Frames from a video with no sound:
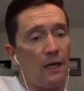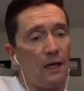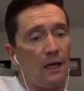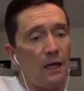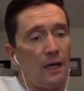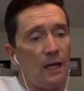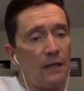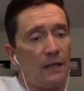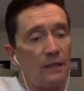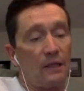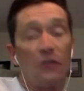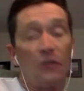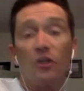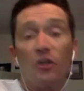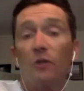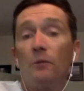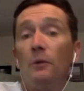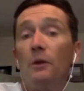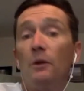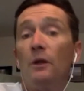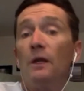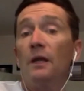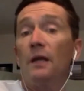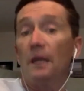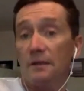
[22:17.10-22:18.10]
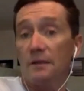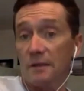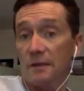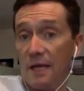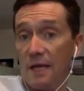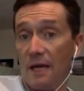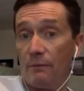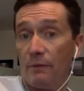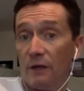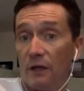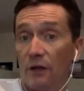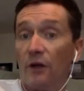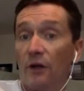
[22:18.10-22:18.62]
and can communicate to
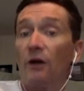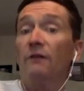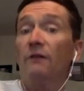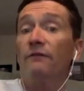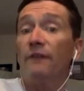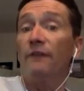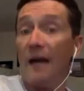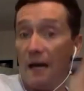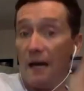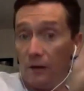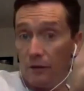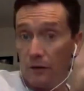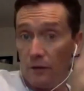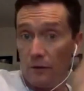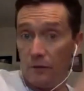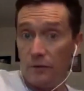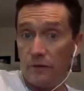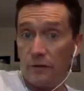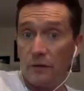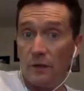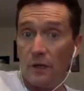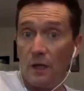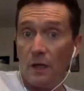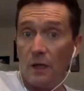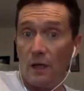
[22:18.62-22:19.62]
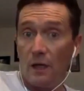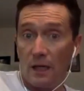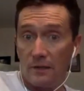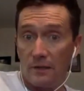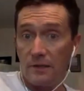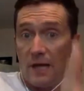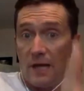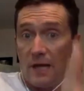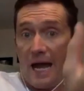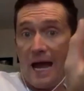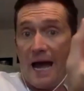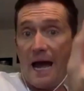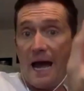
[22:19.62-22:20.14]
them in their values as
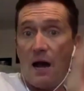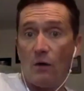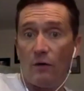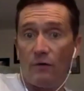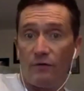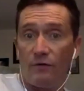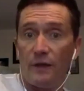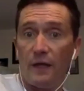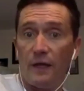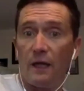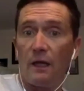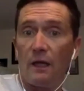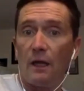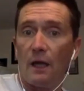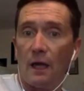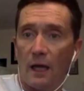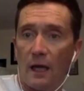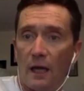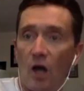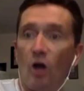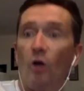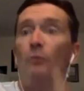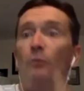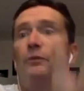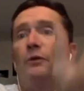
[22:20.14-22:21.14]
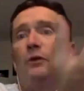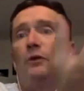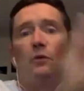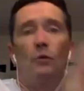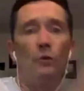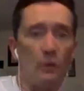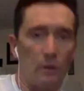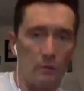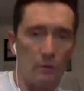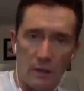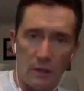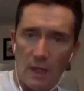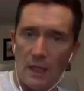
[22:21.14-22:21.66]
to how, if they help
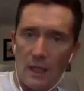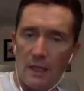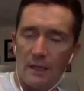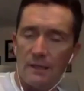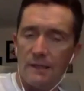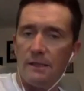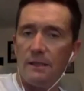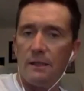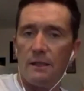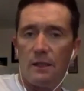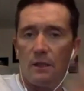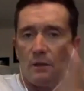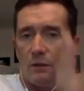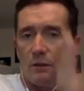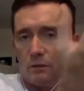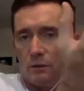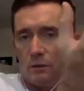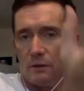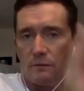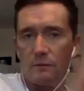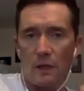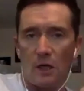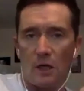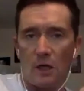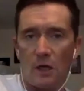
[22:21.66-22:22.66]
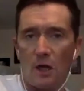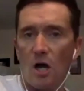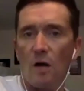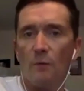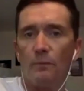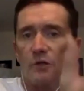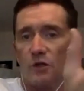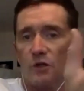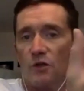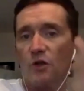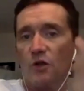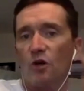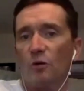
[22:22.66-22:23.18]
you, you know,
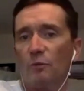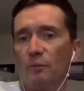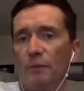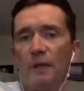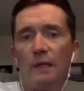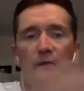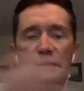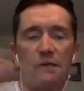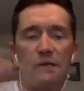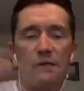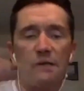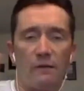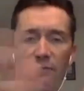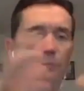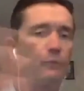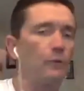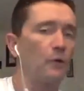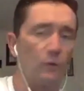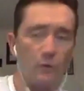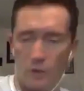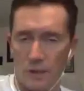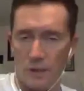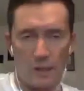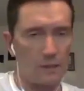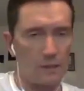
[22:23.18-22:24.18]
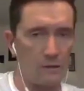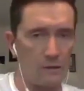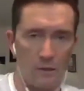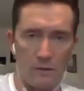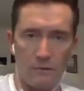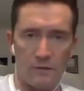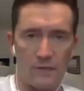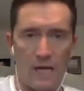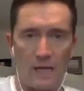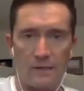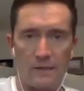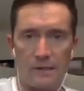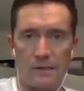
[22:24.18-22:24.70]
accomplish their piece of the project, to
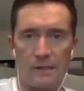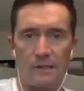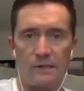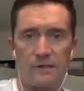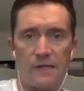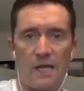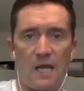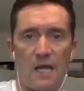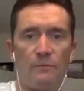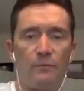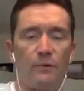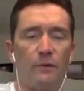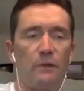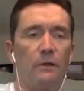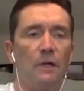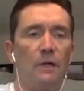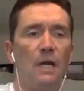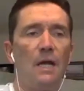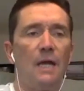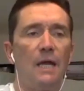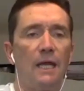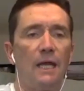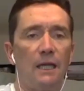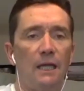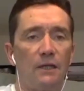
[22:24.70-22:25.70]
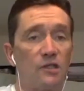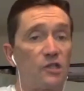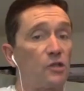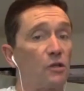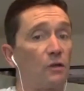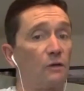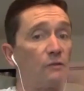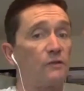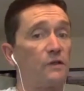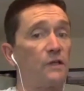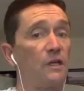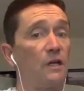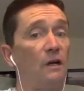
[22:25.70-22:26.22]
use that as an example, it
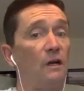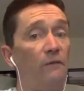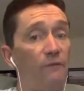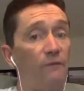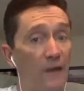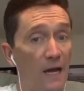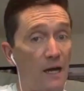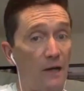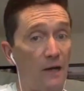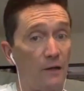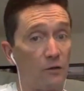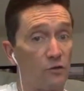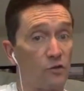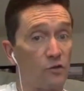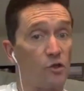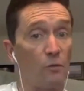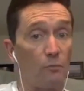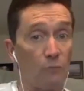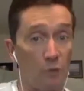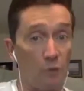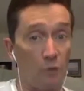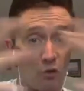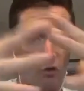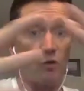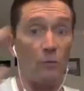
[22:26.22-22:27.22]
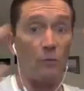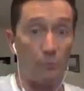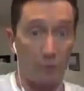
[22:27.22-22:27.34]
serves their values, your mutual